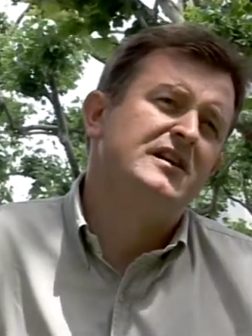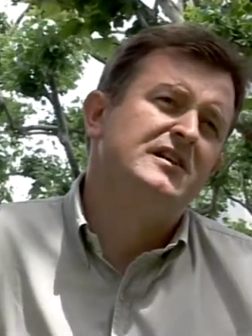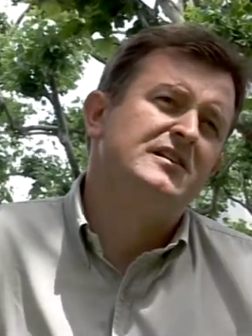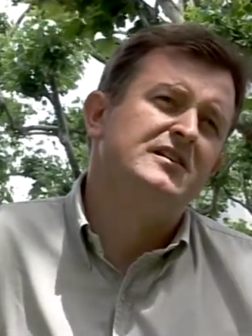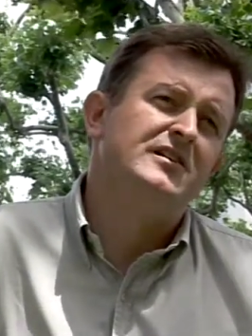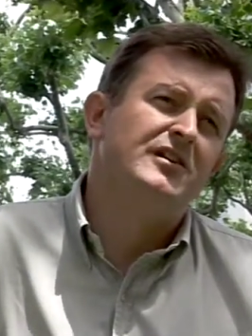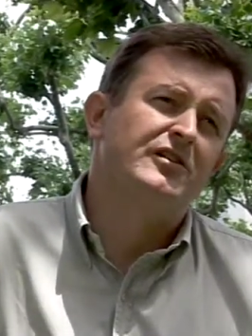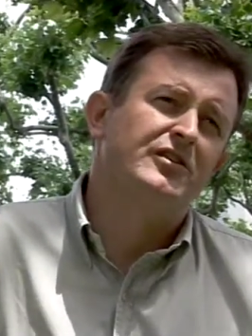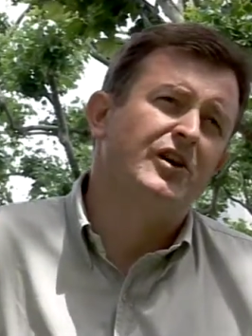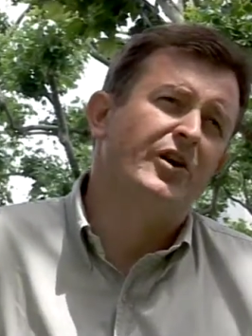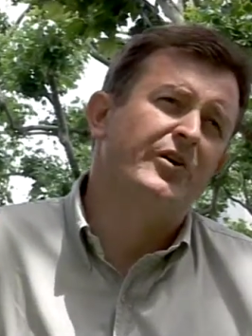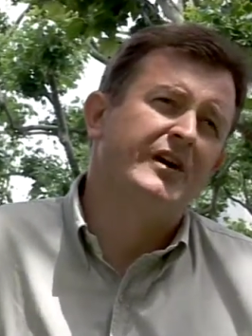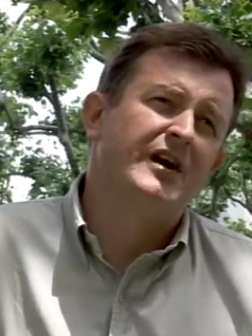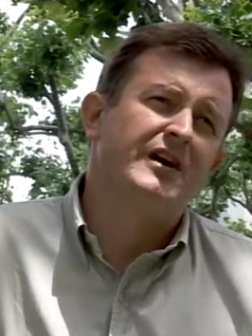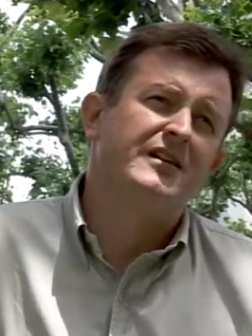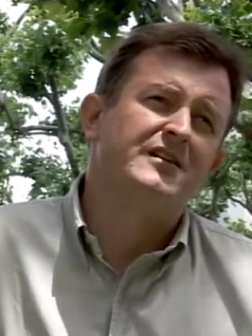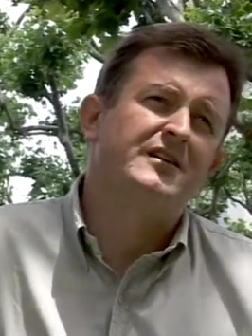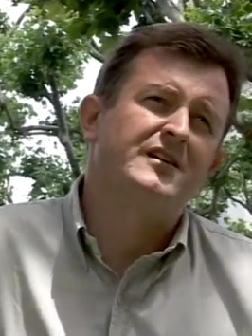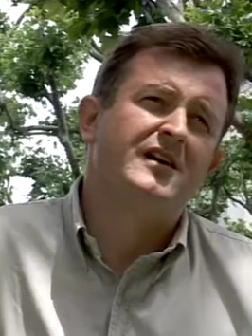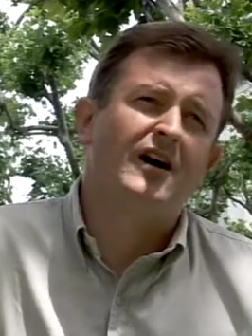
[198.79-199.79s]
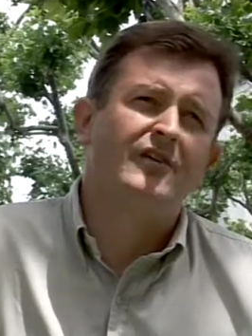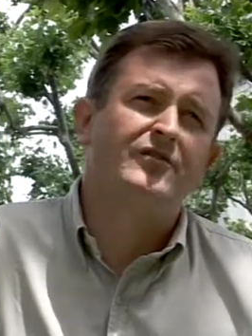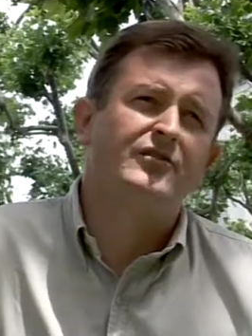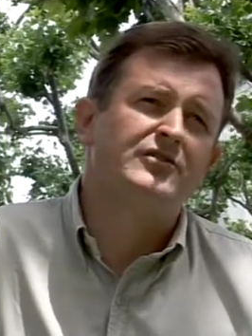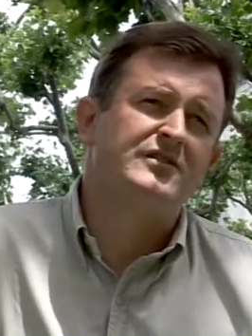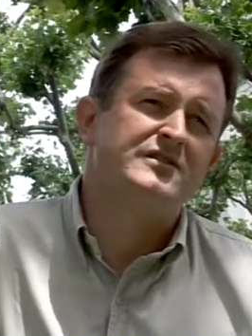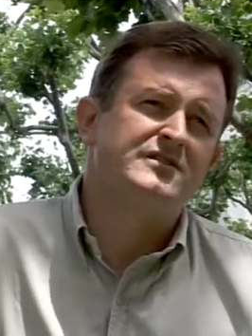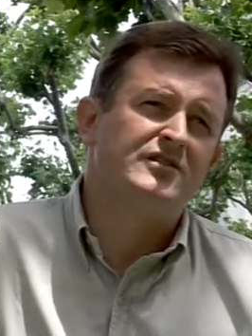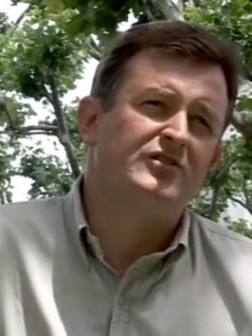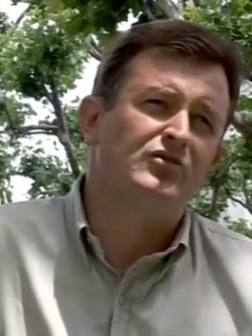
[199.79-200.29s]
you know, going
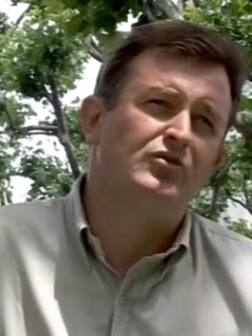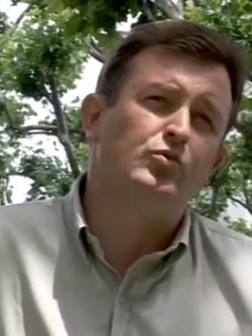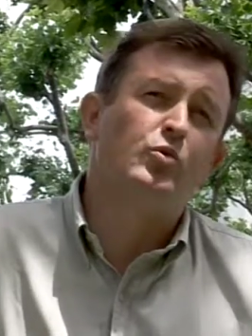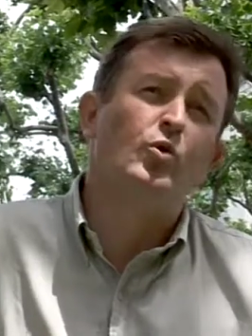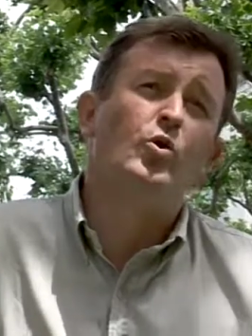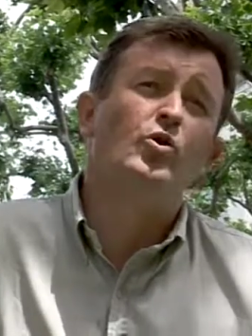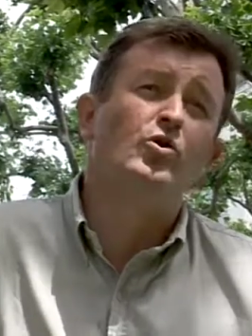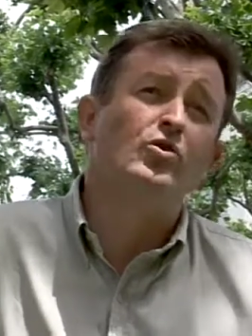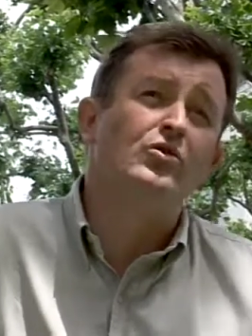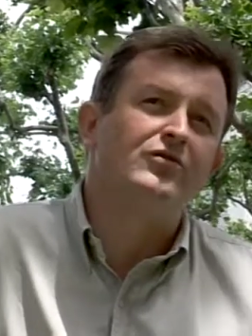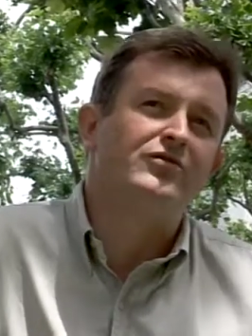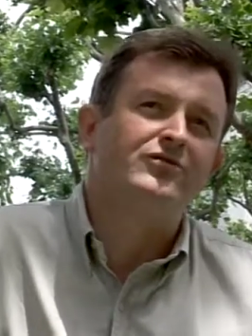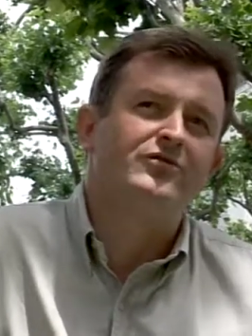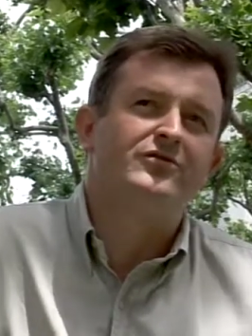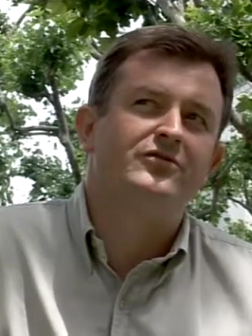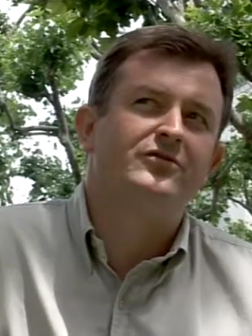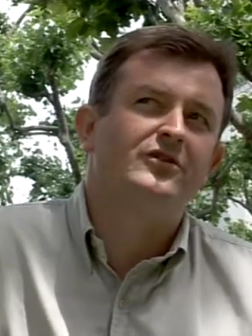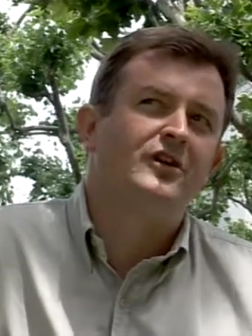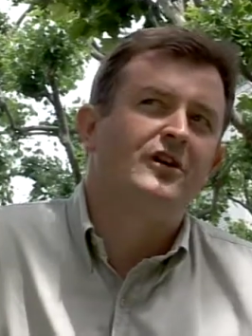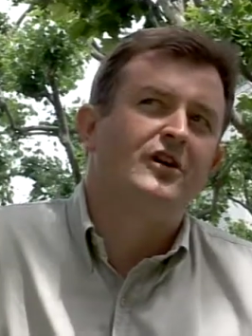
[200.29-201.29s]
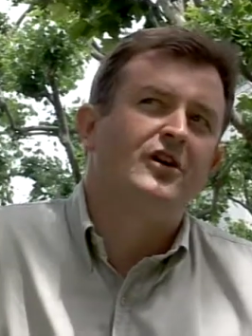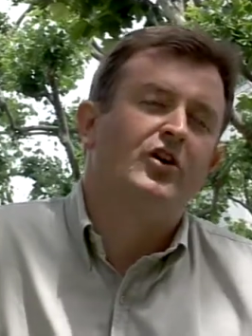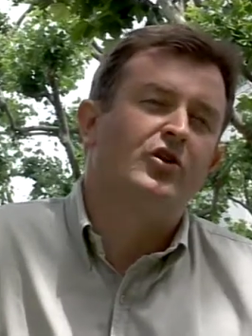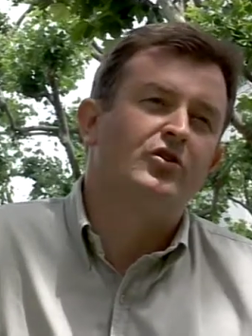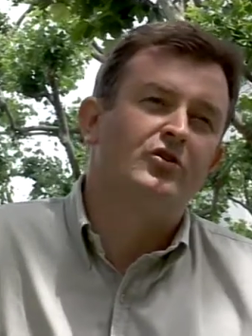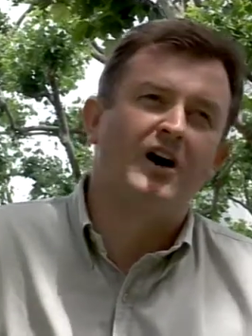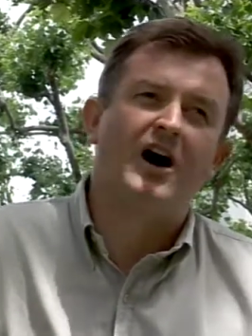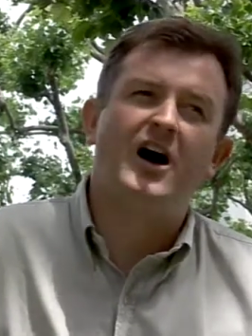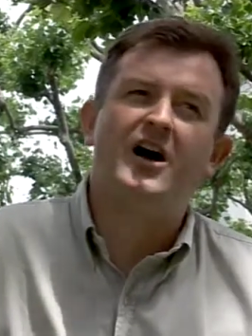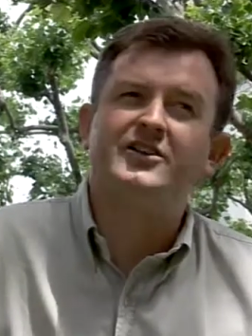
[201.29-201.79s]
undercover as a dwarf
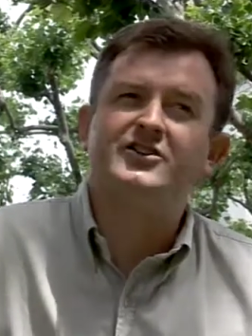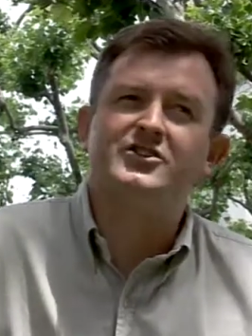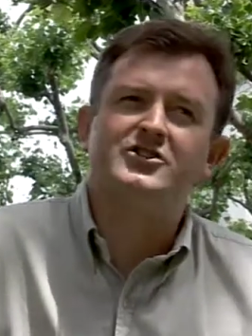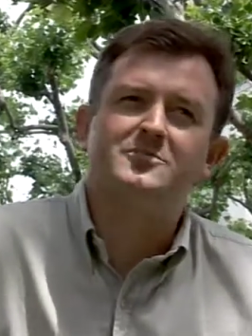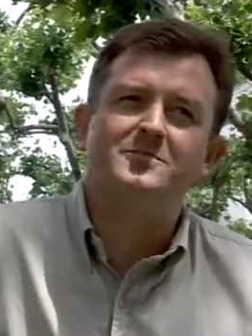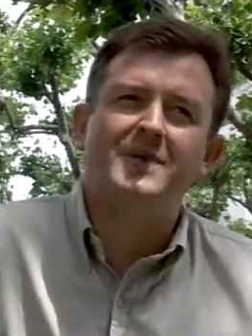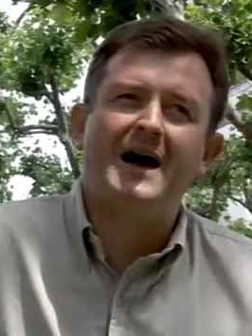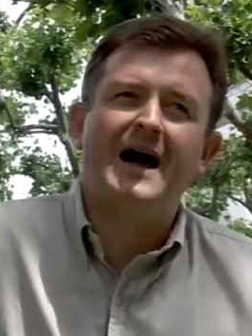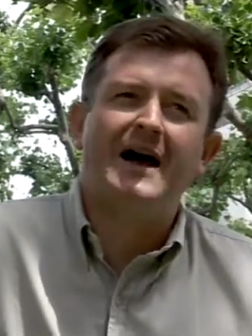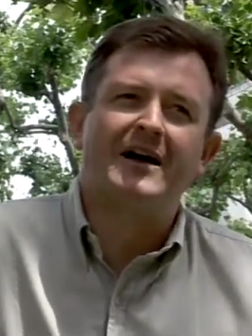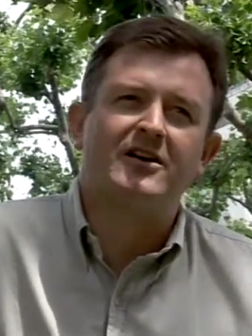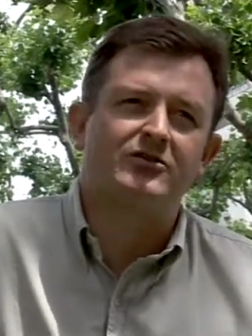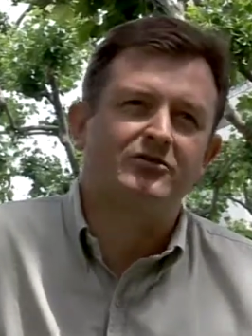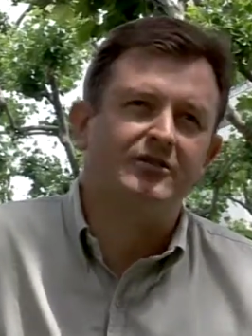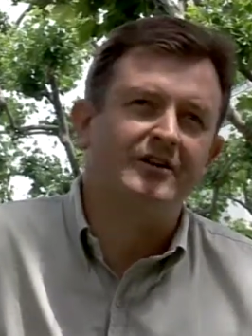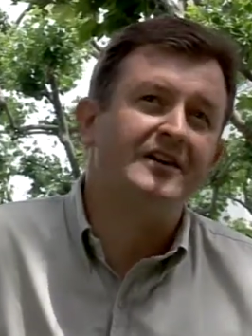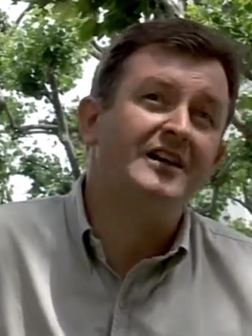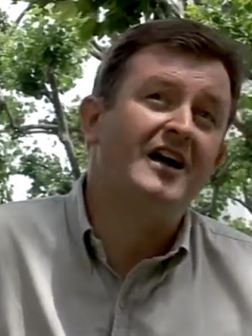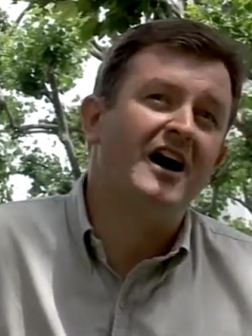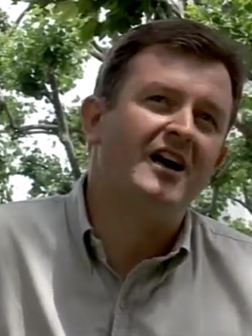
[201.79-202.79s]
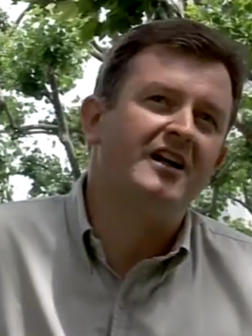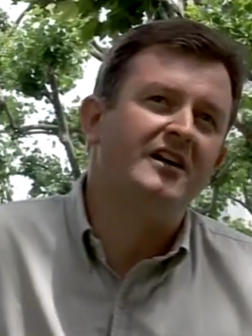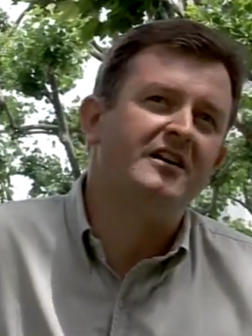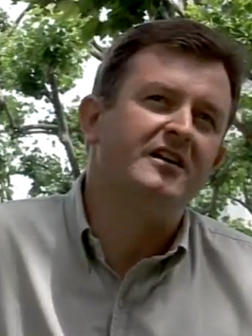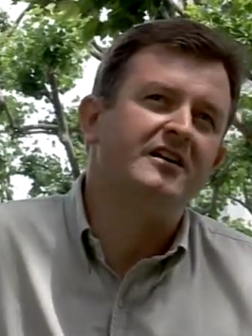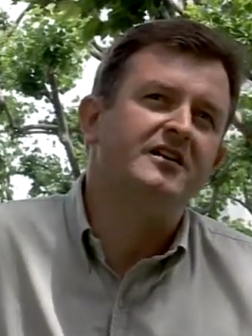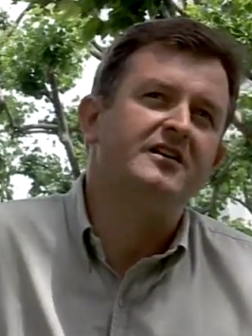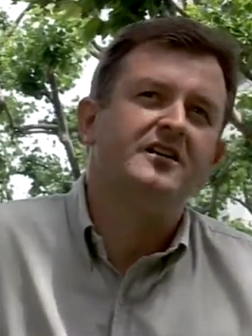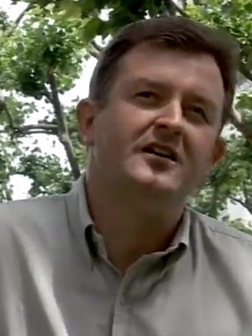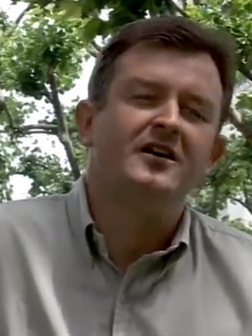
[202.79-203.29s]
or a hunchback or a nun.